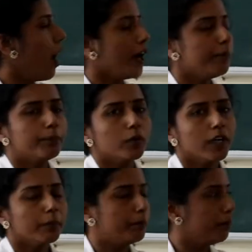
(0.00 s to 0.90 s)
and
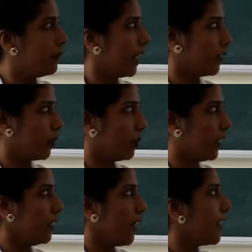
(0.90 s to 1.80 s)
poor blood
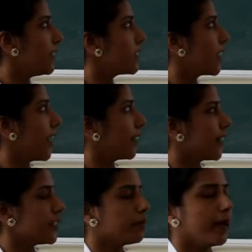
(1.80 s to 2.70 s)
clotting and is
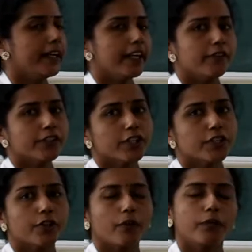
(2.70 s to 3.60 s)
characterized by
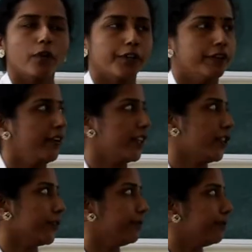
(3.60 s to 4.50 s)
deficiency of clotting factor.